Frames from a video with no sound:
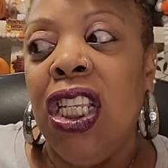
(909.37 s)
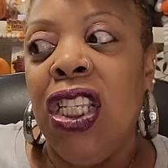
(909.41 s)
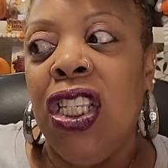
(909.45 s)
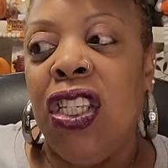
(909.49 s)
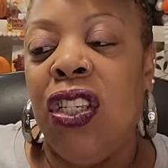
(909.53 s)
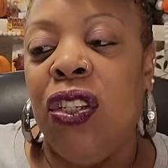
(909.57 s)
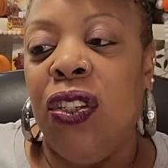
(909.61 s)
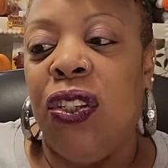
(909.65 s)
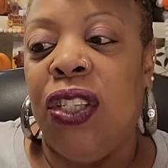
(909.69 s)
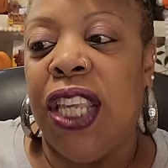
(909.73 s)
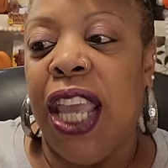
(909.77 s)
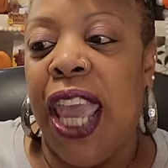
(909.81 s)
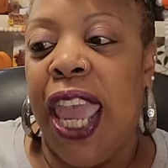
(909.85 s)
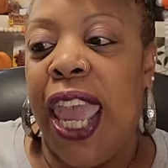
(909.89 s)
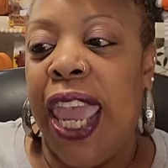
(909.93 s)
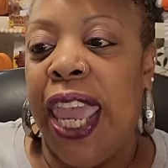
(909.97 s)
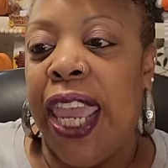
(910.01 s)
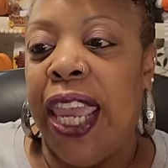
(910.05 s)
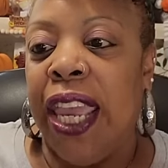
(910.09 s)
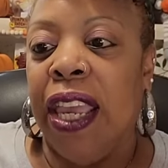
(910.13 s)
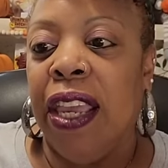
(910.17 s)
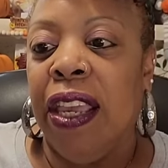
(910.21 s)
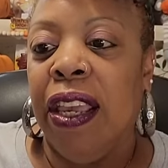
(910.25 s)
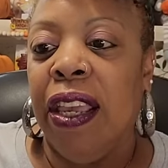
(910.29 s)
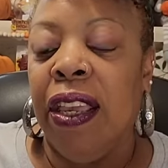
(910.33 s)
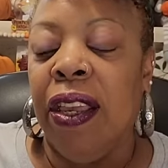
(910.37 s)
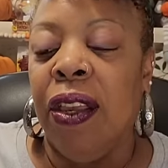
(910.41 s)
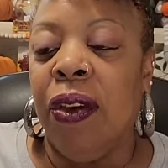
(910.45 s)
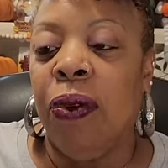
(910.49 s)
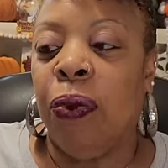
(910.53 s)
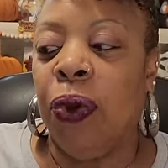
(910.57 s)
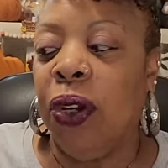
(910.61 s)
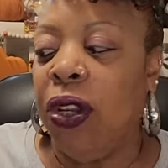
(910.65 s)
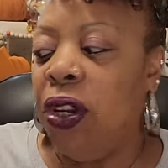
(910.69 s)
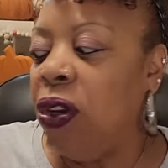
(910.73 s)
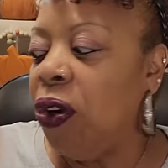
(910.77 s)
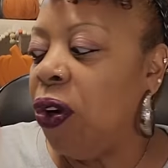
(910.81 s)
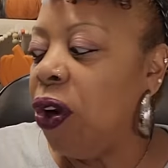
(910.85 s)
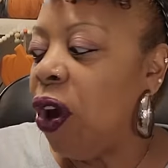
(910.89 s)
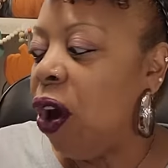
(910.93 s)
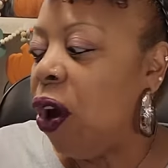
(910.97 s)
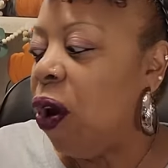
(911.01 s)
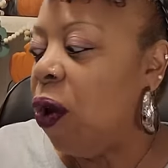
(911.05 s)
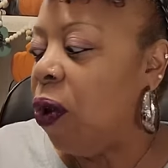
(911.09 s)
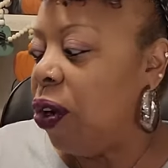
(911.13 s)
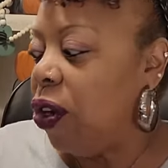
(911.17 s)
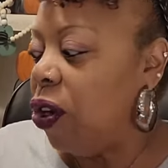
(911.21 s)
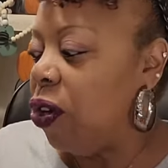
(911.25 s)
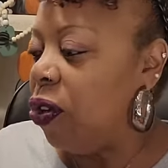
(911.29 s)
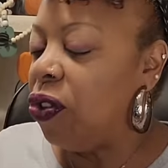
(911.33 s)
to take when you
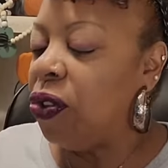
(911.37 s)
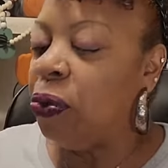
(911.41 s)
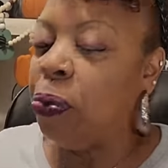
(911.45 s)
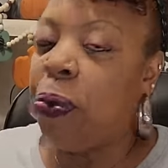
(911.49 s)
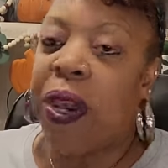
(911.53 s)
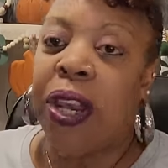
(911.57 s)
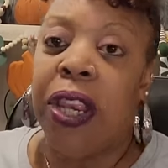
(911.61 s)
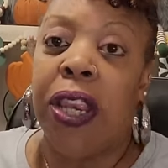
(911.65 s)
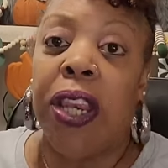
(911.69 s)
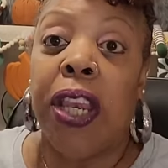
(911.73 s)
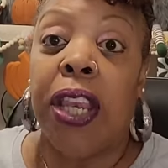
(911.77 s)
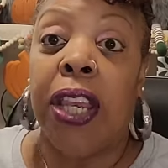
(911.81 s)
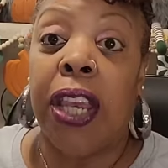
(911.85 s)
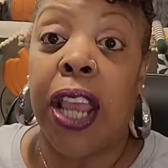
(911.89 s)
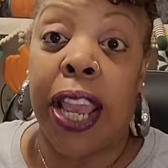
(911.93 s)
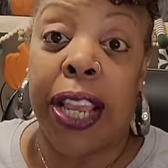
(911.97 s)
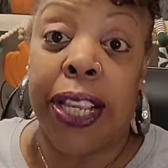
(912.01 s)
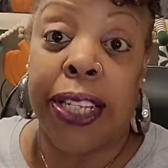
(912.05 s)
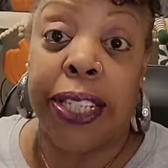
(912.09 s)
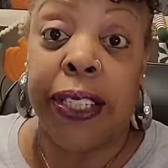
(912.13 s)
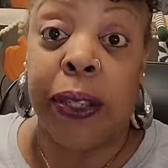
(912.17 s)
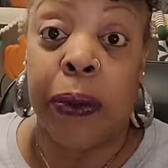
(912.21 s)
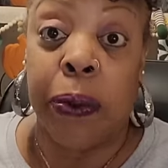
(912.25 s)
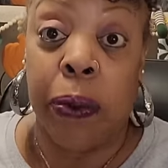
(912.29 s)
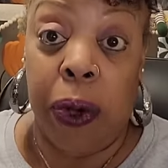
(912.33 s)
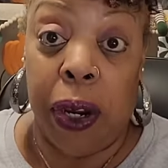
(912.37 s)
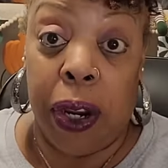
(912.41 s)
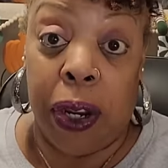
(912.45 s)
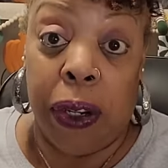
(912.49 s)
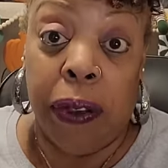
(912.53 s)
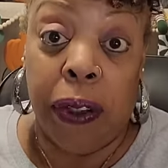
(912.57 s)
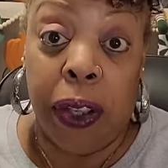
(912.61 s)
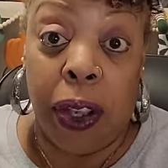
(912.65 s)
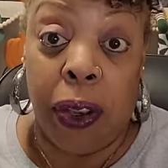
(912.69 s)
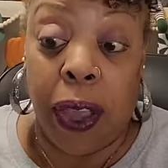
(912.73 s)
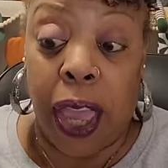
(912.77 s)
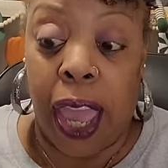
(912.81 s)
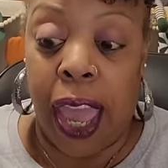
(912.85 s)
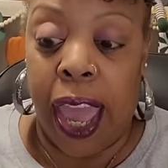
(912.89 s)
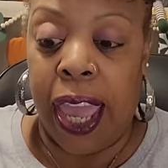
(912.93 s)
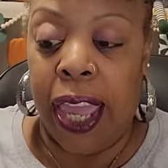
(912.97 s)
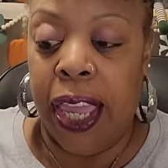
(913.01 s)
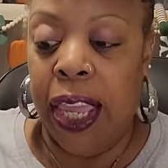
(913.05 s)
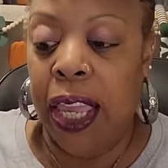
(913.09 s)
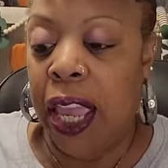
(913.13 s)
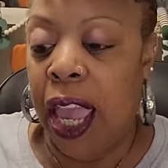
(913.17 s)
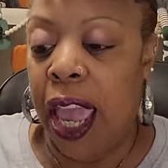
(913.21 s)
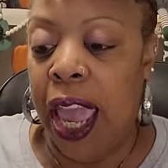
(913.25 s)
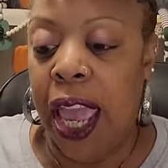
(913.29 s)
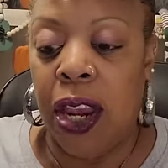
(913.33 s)
go and you're spending the night somewhere,
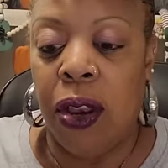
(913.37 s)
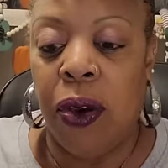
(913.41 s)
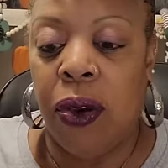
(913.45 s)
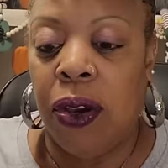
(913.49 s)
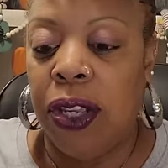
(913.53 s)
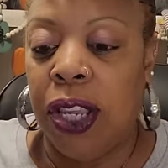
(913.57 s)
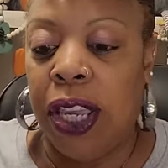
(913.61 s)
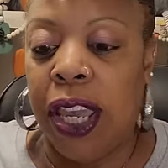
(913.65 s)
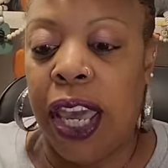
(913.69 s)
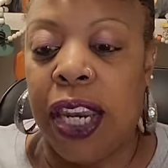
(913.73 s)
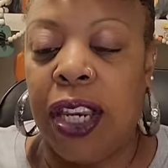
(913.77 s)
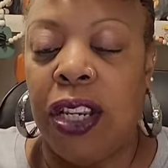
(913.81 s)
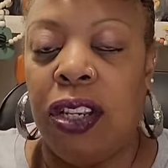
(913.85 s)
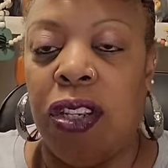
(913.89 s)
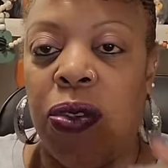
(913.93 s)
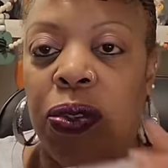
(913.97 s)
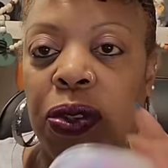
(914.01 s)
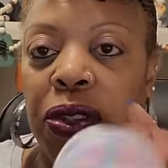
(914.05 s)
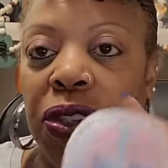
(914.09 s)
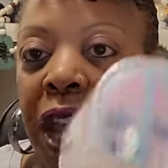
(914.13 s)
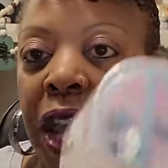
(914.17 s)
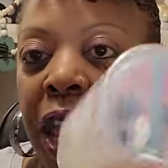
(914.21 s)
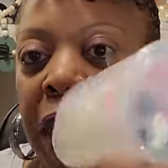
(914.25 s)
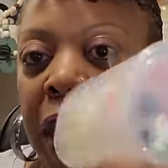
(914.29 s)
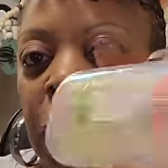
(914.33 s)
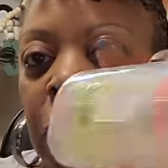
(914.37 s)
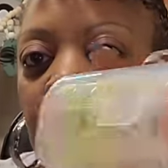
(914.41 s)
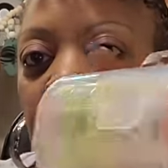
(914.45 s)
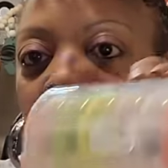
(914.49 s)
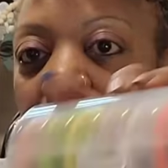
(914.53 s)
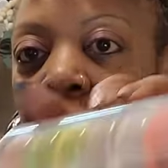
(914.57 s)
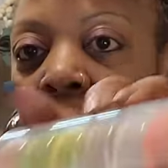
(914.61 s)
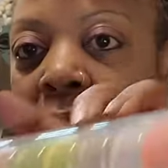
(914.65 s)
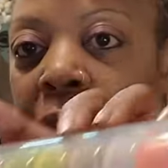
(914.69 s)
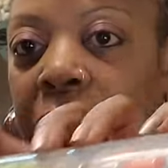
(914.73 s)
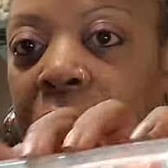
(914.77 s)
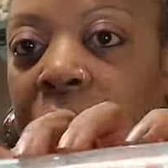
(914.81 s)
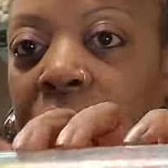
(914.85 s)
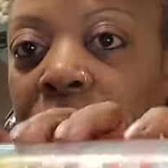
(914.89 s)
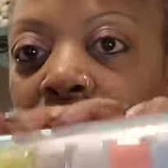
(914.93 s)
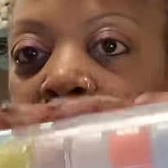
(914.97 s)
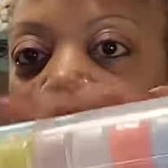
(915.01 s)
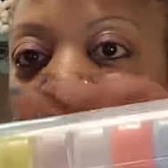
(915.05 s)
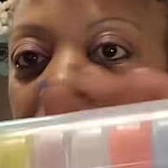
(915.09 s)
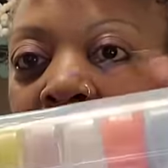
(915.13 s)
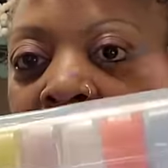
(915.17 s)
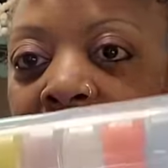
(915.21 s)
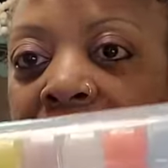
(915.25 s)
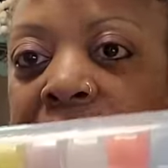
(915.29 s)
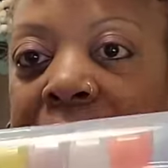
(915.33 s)
okay? And all you got to do is take one
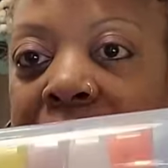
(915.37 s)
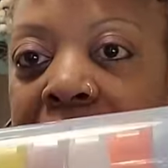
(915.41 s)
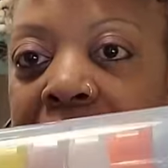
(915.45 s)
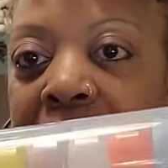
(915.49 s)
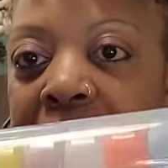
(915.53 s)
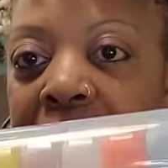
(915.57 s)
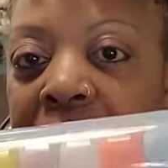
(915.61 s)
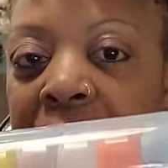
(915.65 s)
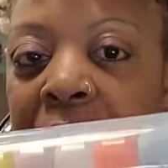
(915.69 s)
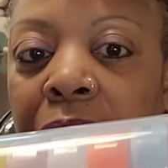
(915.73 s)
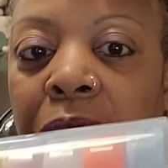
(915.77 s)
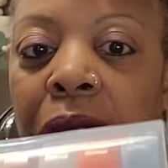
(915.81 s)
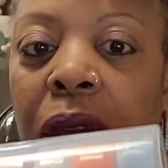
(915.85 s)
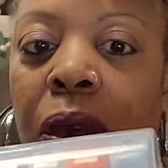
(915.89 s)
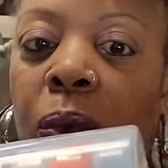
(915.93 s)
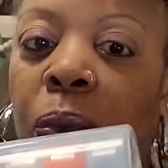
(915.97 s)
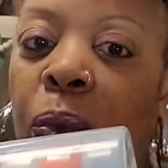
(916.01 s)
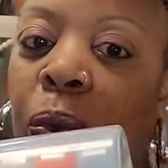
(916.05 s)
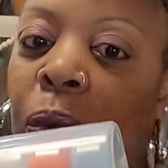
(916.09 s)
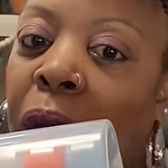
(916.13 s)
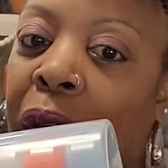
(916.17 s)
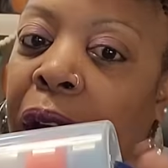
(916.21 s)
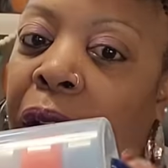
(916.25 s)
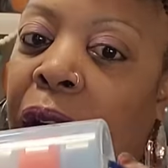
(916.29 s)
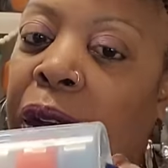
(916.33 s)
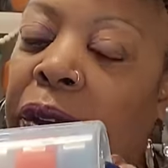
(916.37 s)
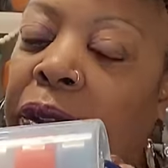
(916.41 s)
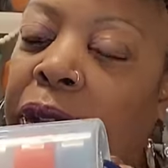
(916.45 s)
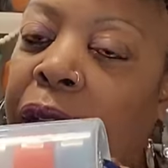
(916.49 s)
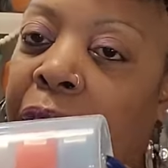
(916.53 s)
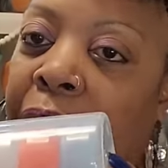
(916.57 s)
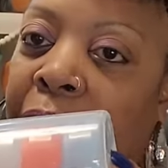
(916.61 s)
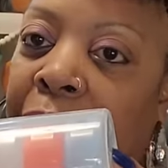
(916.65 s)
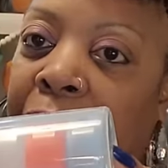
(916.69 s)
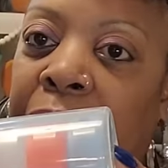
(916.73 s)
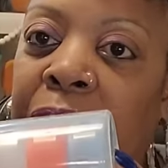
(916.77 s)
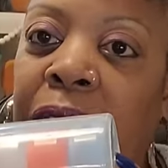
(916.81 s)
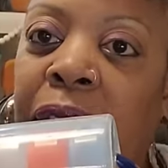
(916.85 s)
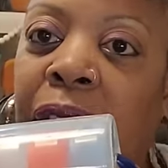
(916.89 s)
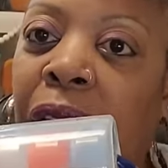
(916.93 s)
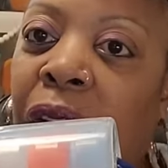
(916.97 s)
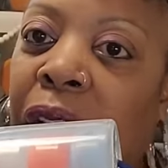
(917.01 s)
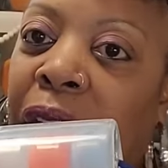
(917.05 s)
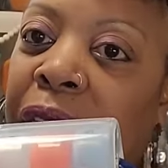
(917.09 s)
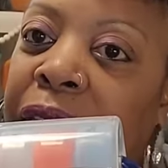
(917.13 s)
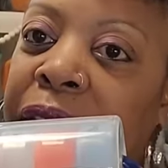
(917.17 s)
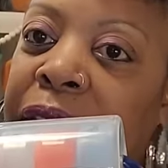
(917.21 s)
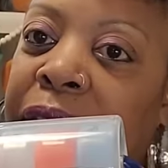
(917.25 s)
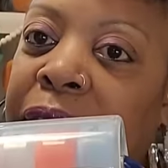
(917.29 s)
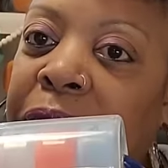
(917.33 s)
for that day. Well, I
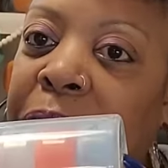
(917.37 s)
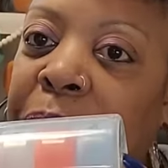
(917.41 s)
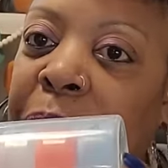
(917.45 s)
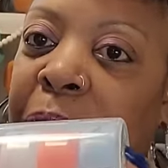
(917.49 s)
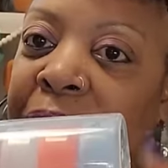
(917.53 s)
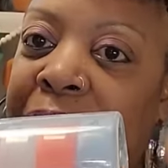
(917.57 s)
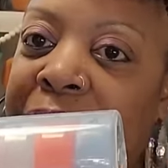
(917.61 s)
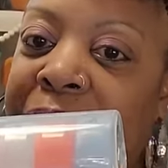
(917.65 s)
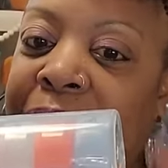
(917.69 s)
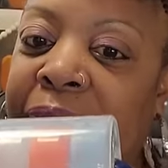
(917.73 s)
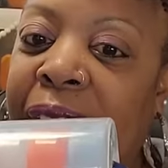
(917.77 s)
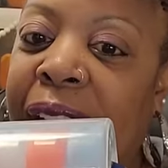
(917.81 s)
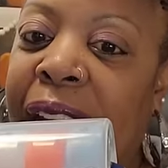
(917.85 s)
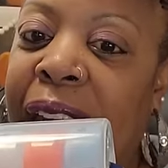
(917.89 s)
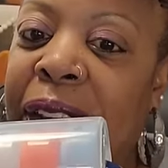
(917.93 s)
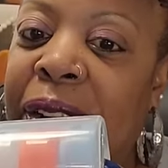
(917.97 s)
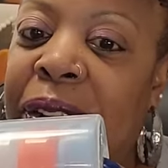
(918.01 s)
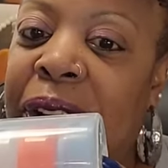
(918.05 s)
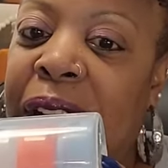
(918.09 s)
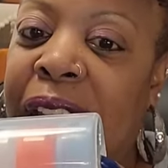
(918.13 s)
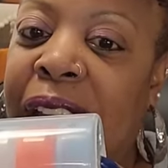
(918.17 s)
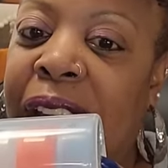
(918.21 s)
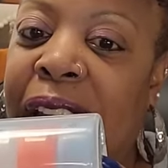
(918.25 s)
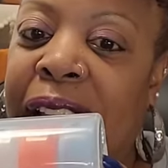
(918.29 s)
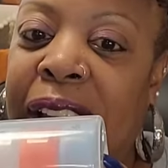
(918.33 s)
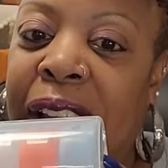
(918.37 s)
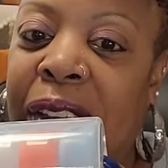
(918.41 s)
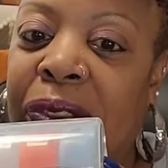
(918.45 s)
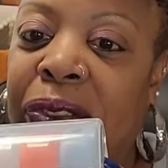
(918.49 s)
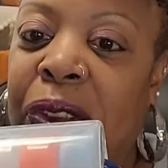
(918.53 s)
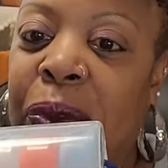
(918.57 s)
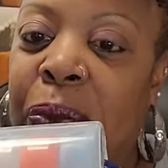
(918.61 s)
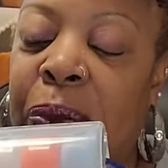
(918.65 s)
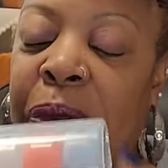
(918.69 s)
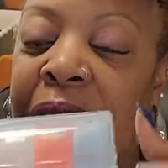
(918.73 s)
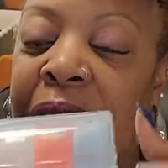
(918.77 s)
lost my Saturday. I left it